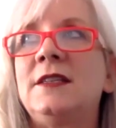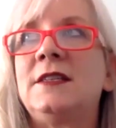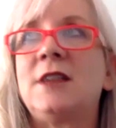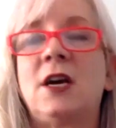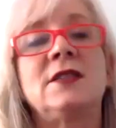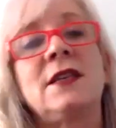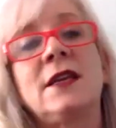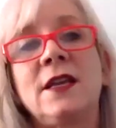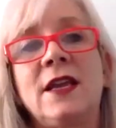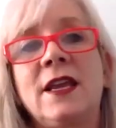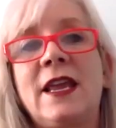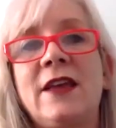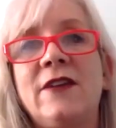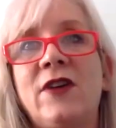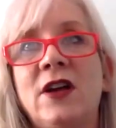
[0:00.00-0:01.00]
doesn't
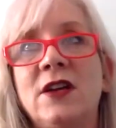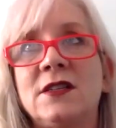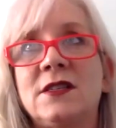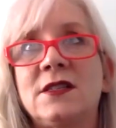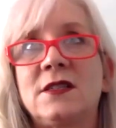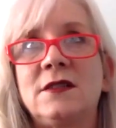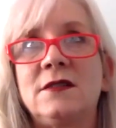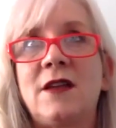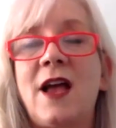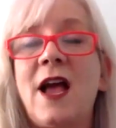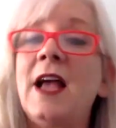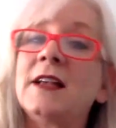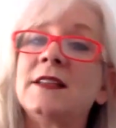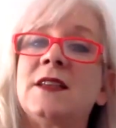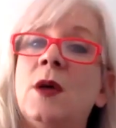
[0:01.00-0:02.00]
give us a
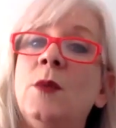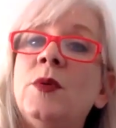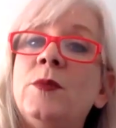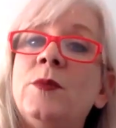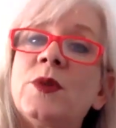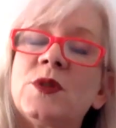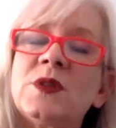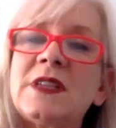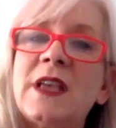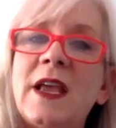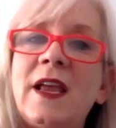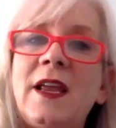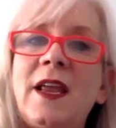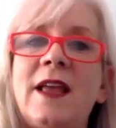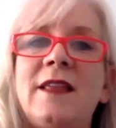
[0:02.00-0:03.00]
heads up per
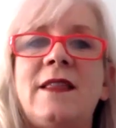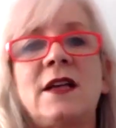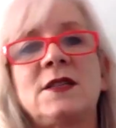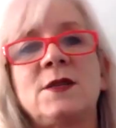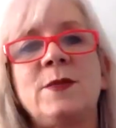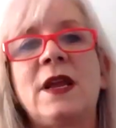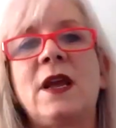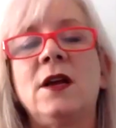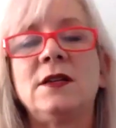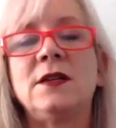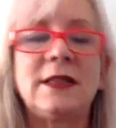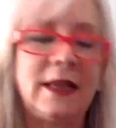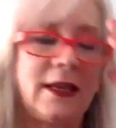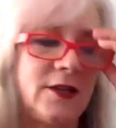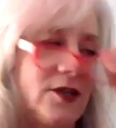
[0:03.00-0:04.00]
se. And that's because
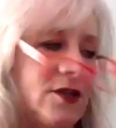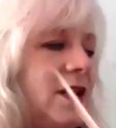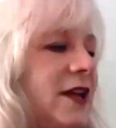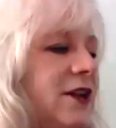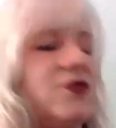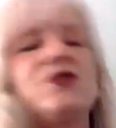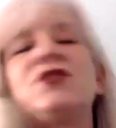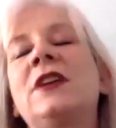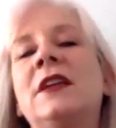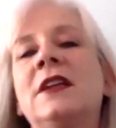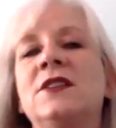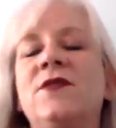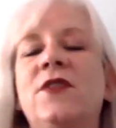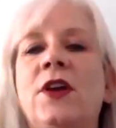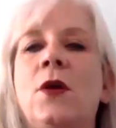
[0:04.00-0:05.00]
the energy
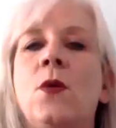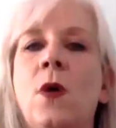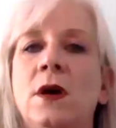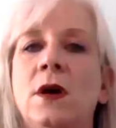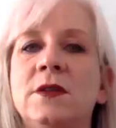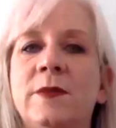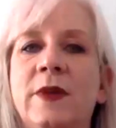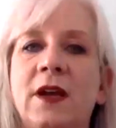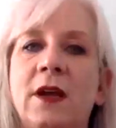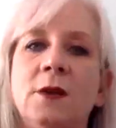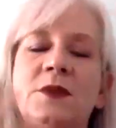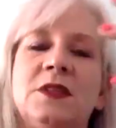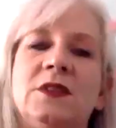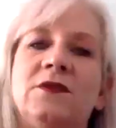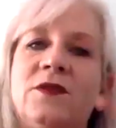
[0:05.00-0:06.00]
is very quantum. It
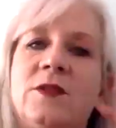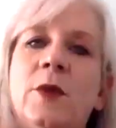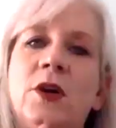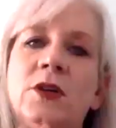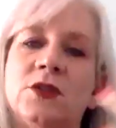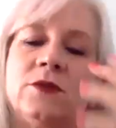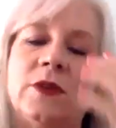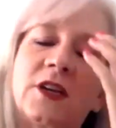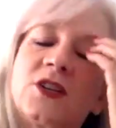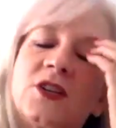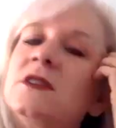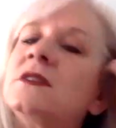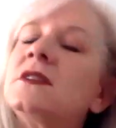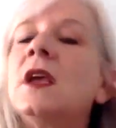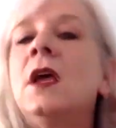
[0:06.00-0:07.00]
comes in from all
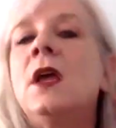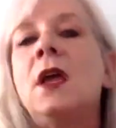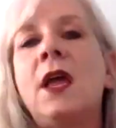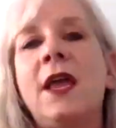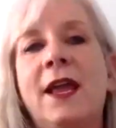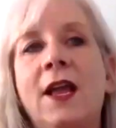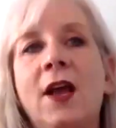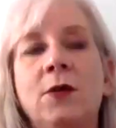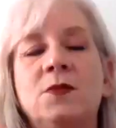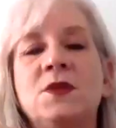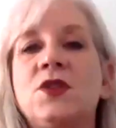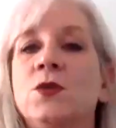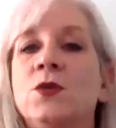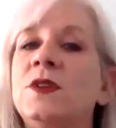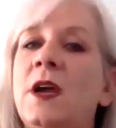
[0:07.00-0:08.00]
directions. It comes
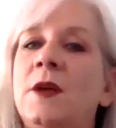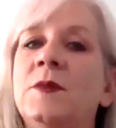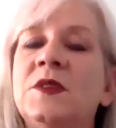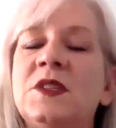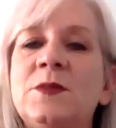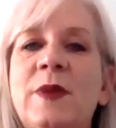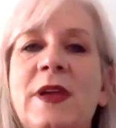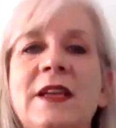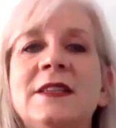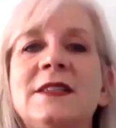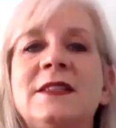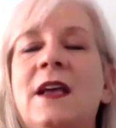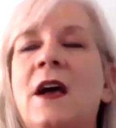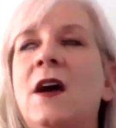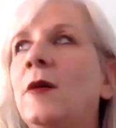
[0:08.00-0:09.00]
through time and
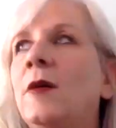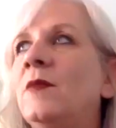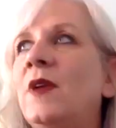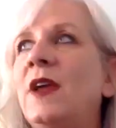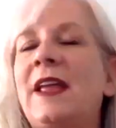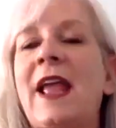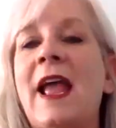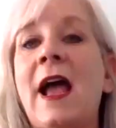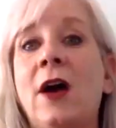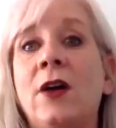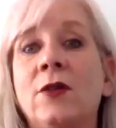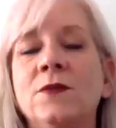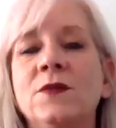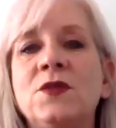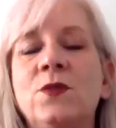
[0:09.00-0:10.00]
space. Like
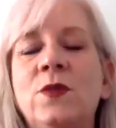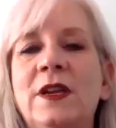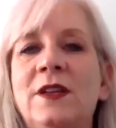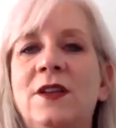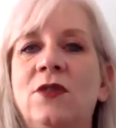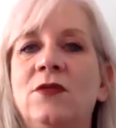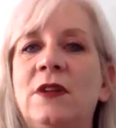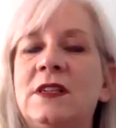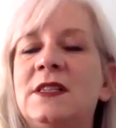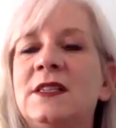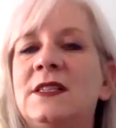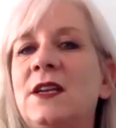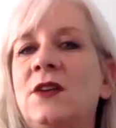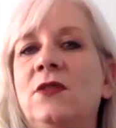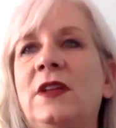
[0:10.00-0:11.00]
atoms, we don't
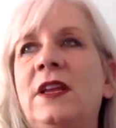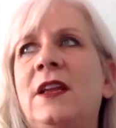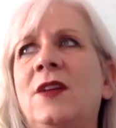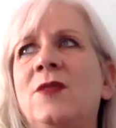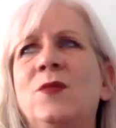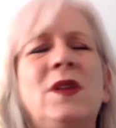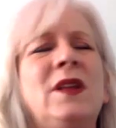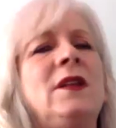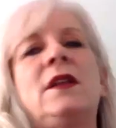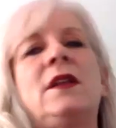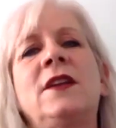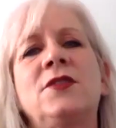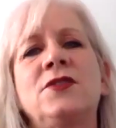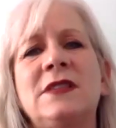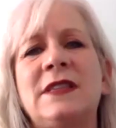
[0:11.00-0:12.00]
necessarily completely
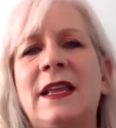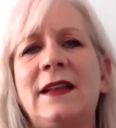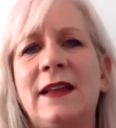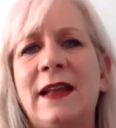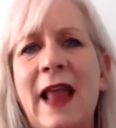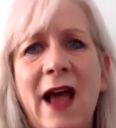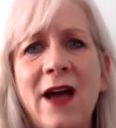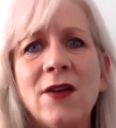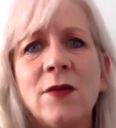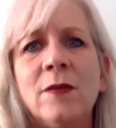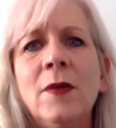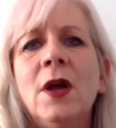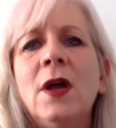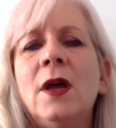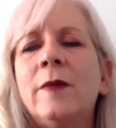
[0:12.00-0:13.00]
understand an atom
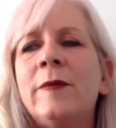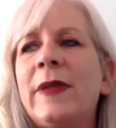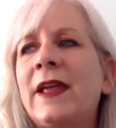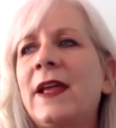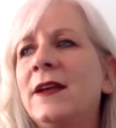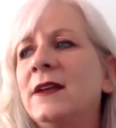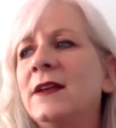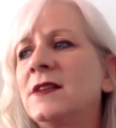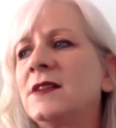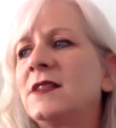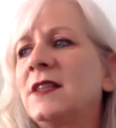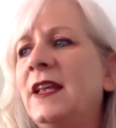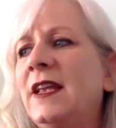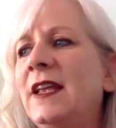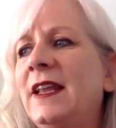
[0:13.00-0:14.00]

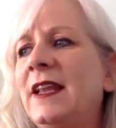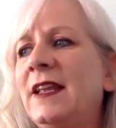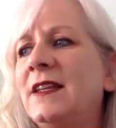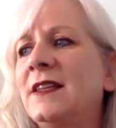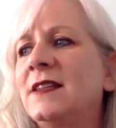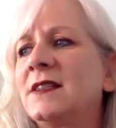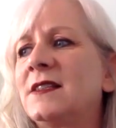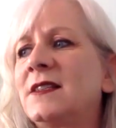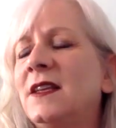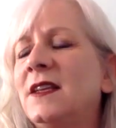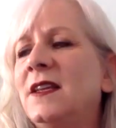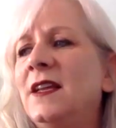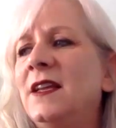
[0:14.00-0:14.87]
because it is